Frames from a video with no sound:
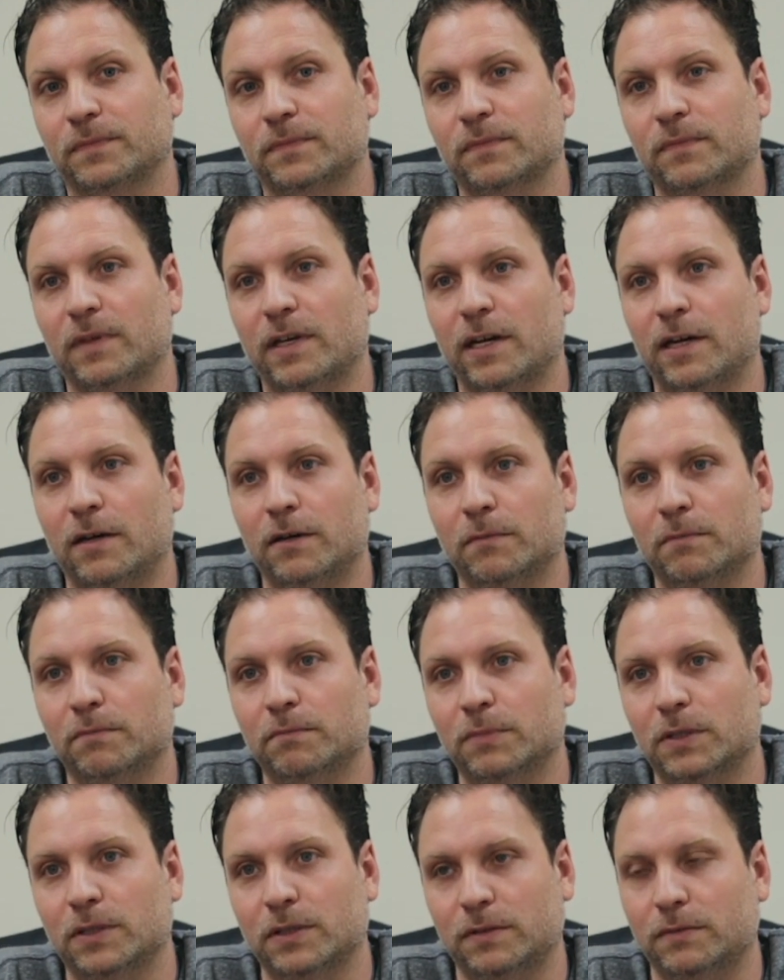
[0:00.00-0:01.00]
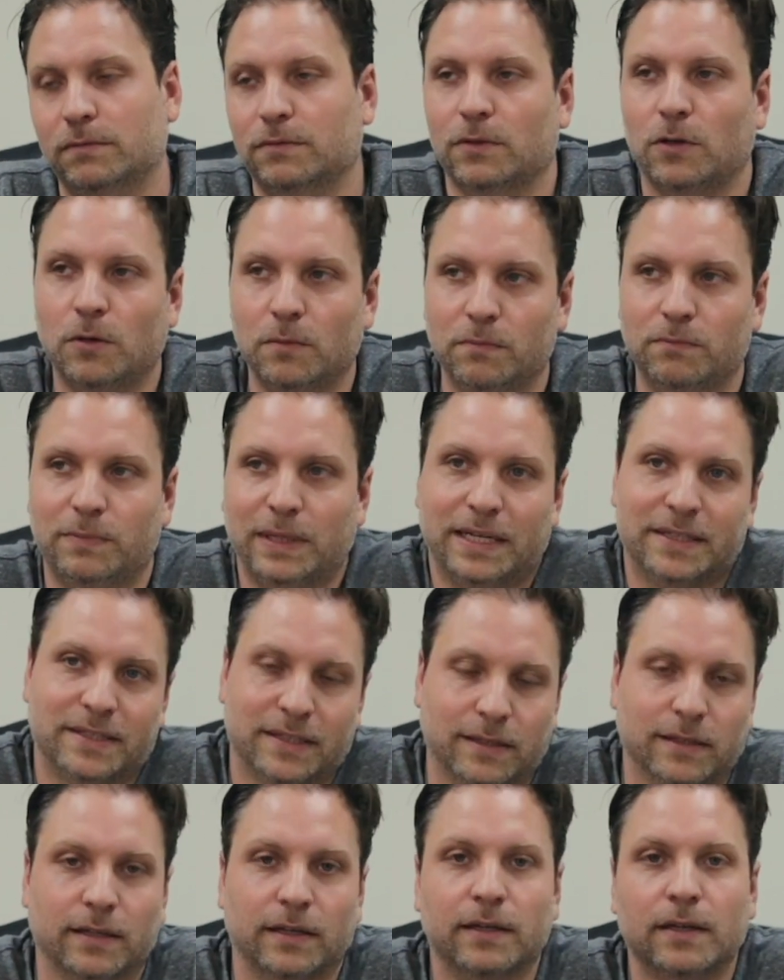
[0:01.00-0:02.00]
Now, because
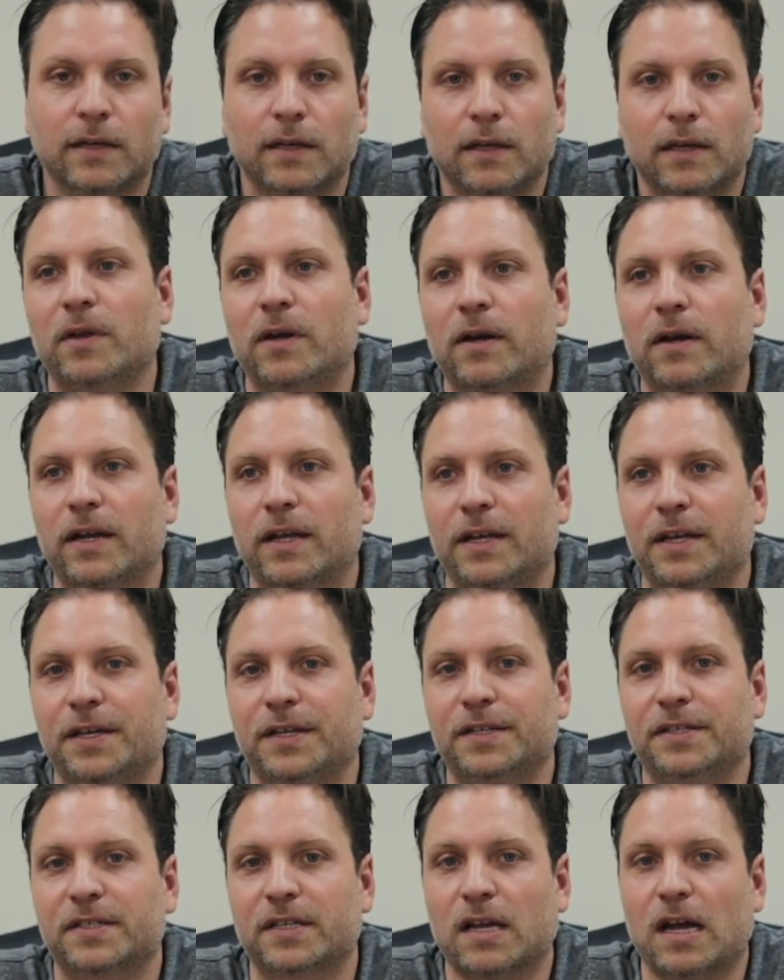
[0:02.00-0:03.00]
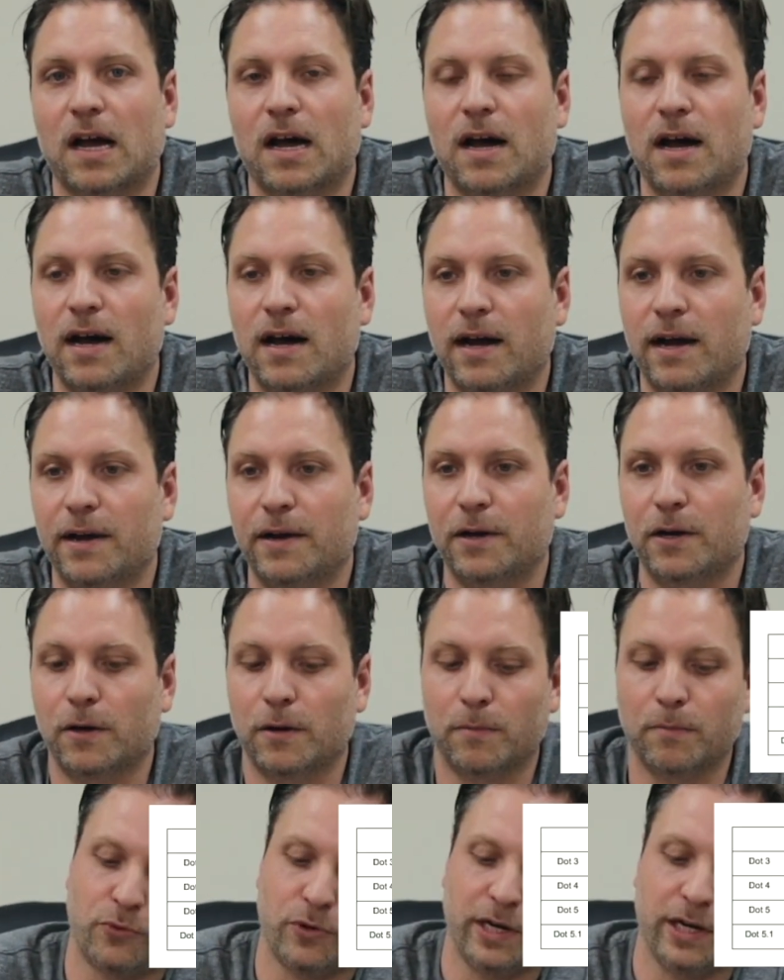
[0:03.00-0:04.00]
basically, there is
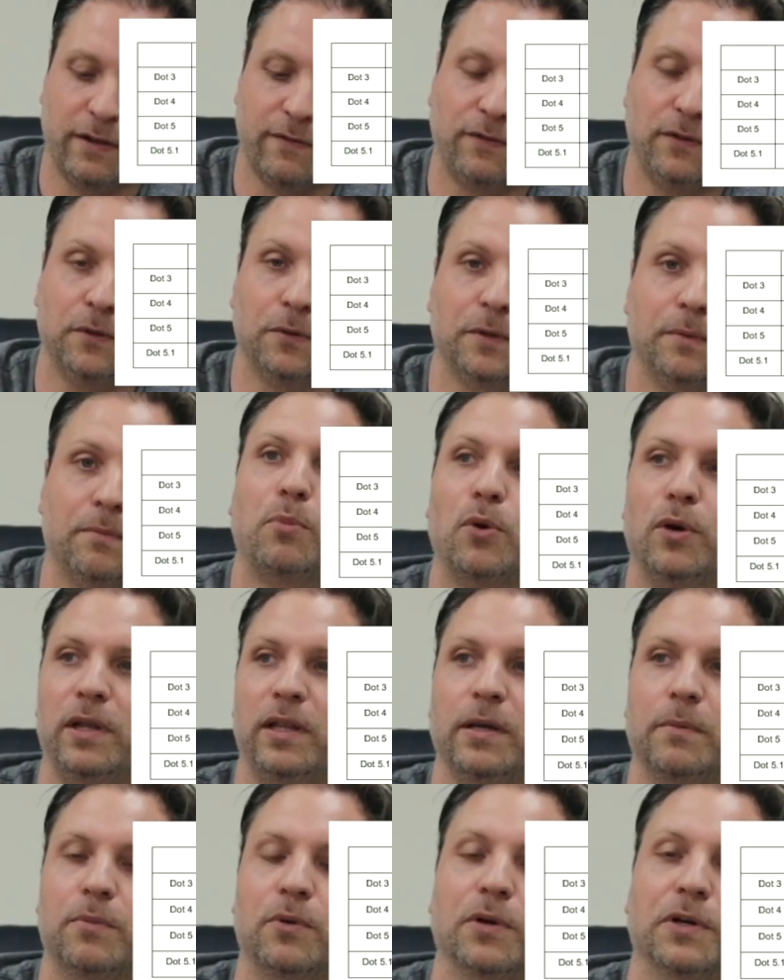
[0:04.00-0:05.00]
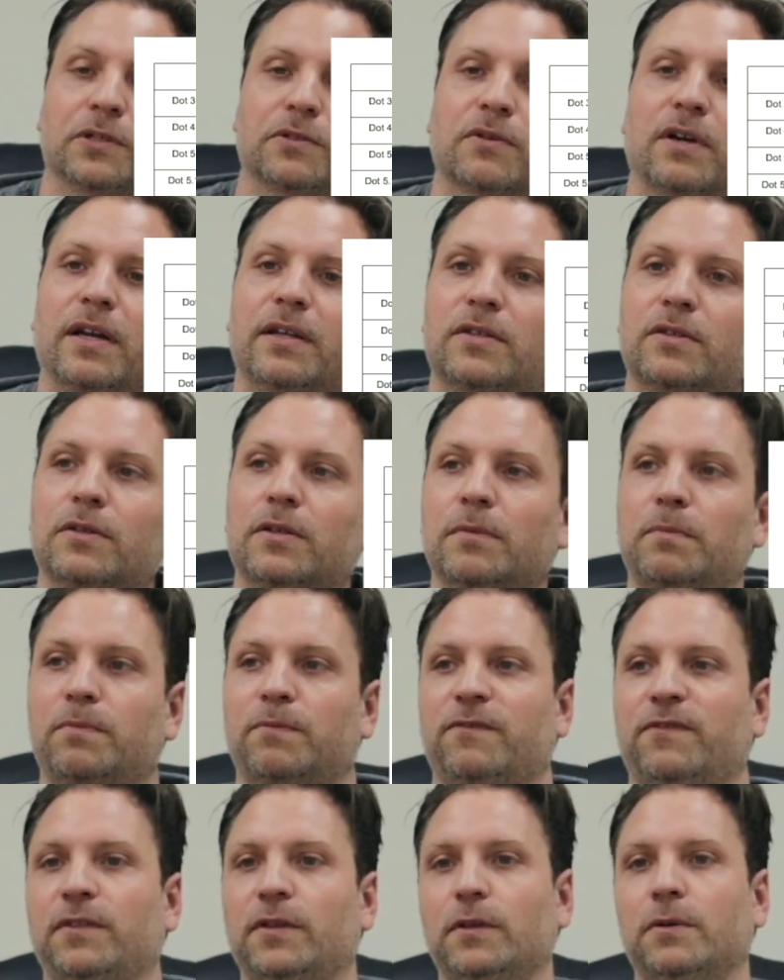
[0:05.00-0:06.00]
higher brake fluid boiling points, right? So the
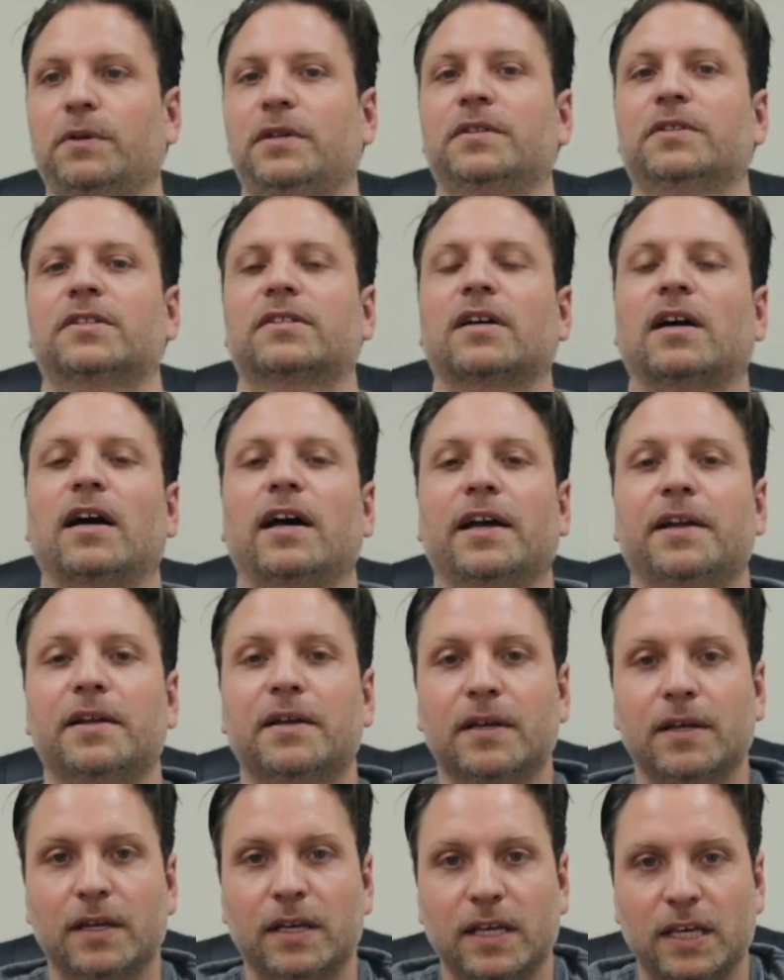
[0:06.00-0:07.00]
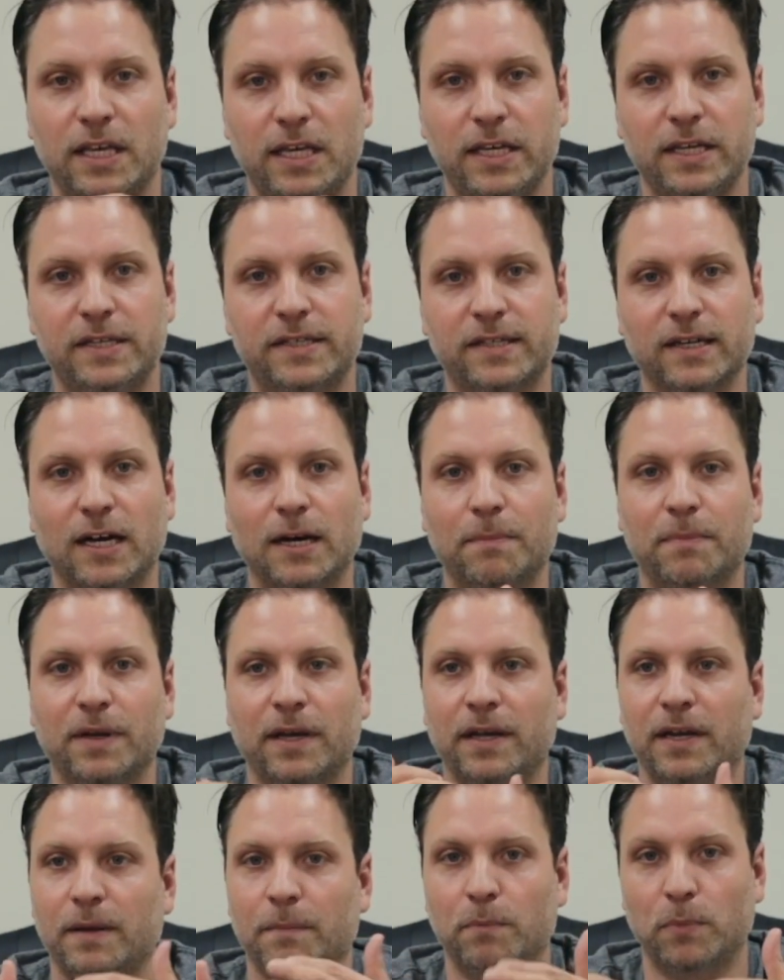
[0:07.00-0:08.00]
fluid inside heats up
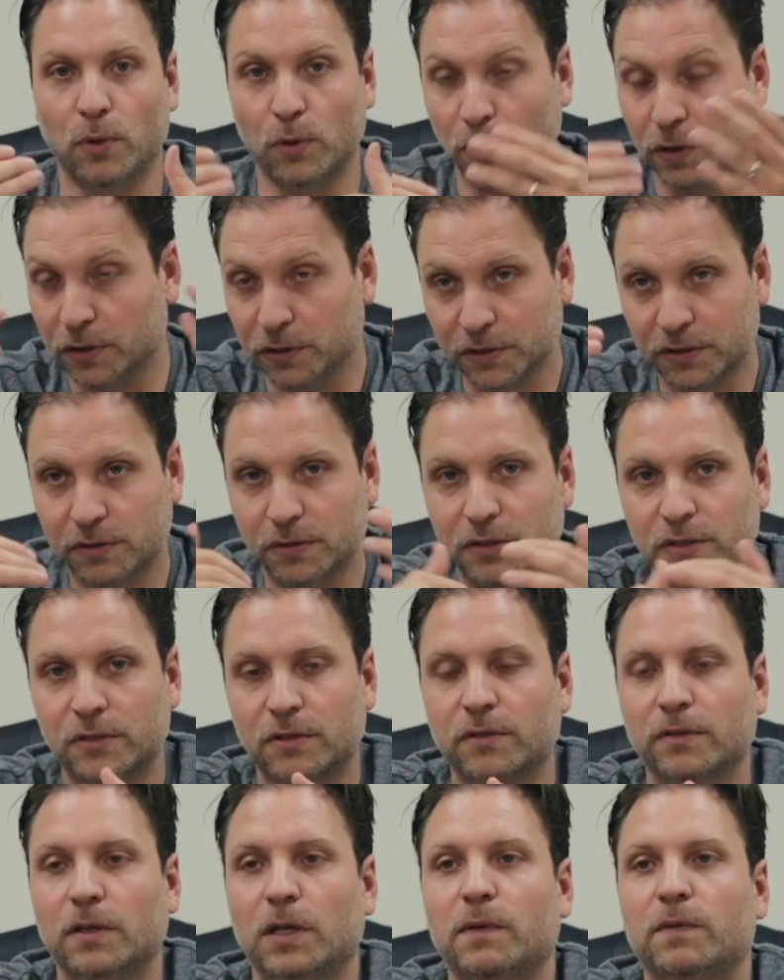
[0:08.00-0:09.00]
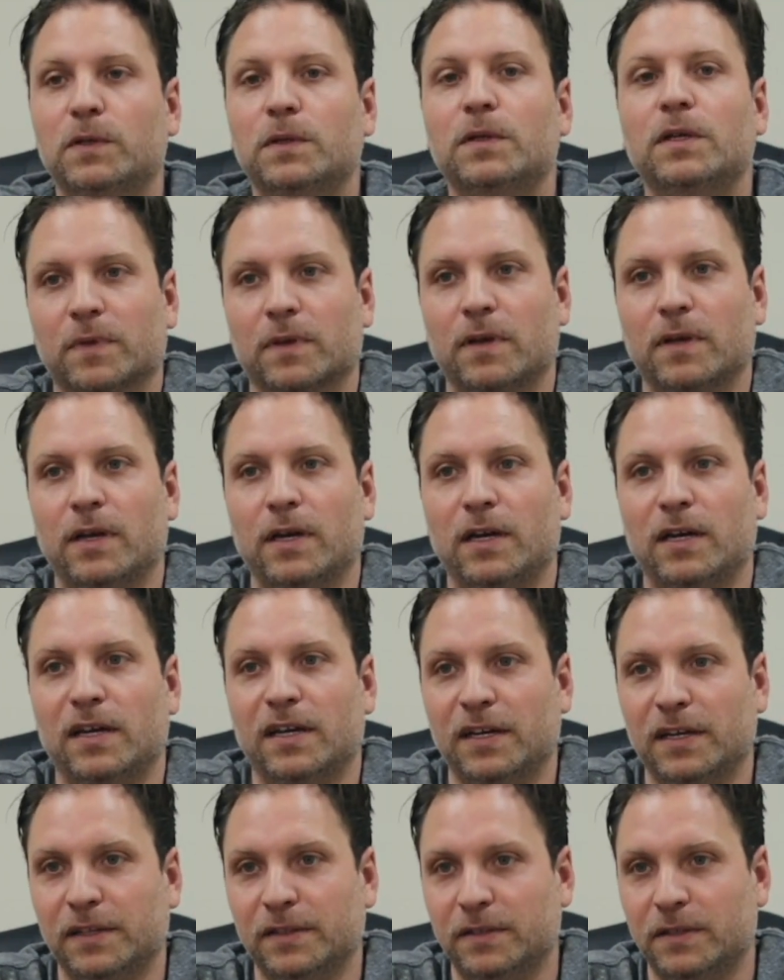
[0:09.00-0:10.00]
and it boils to a certain level.
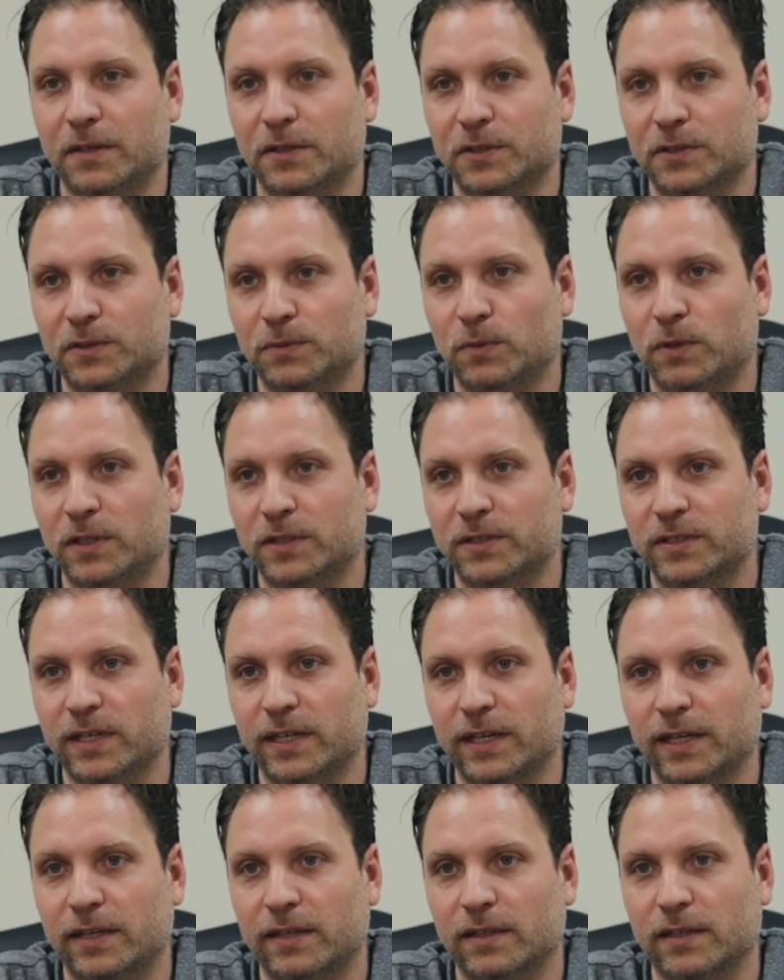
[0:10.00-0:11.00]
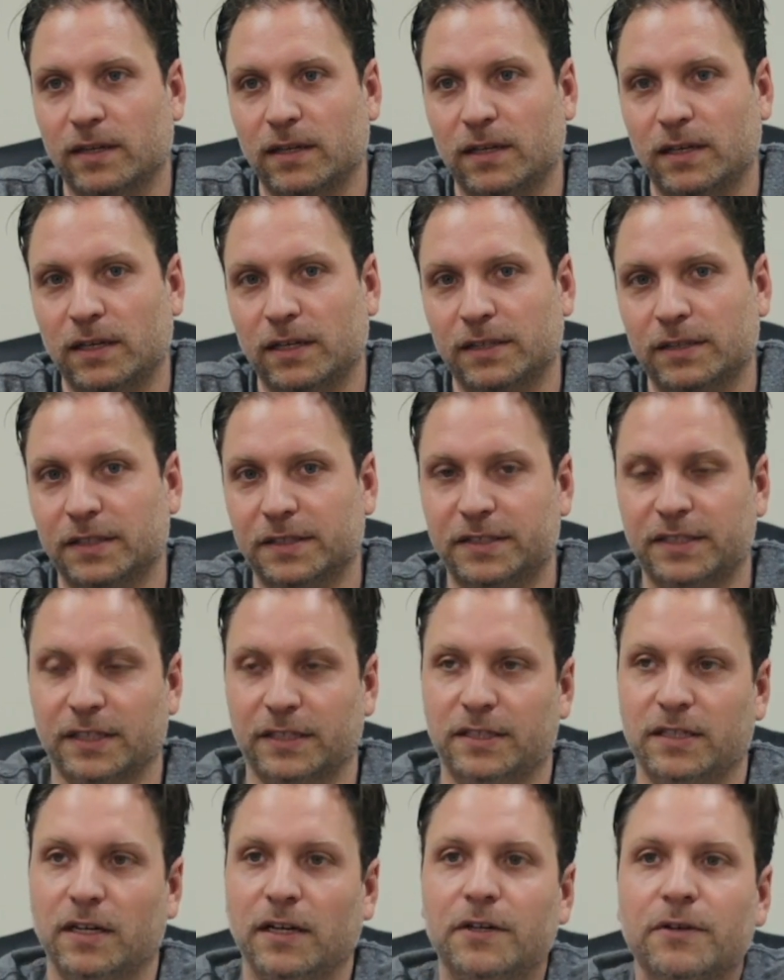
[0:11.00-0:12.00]
There's ones like the
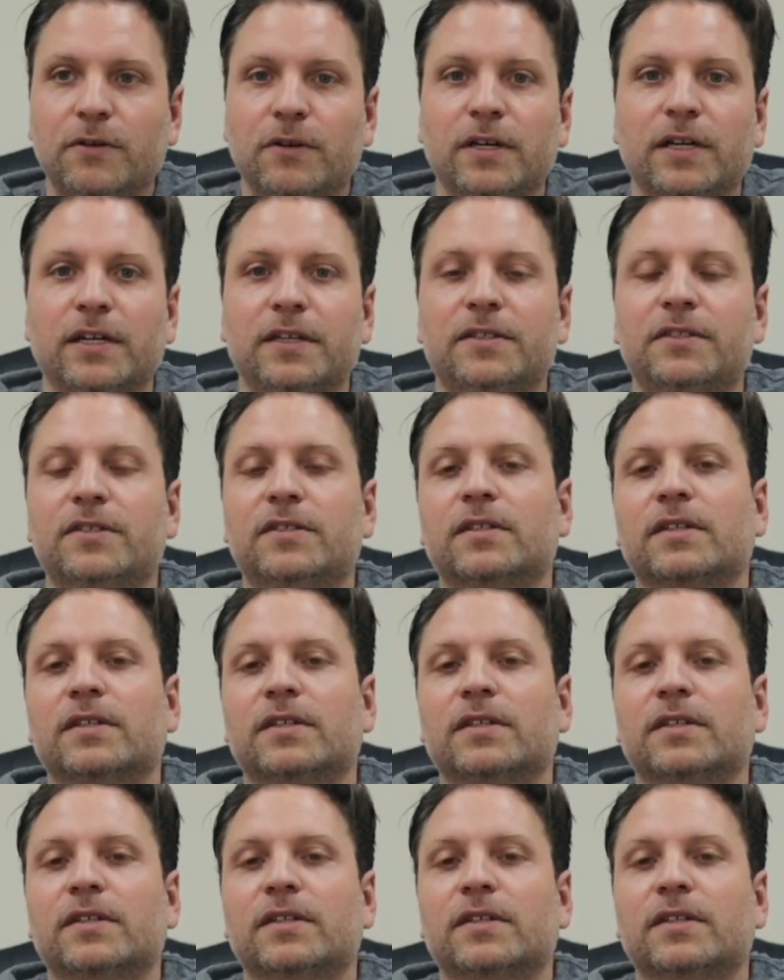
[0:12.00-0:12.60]
600s,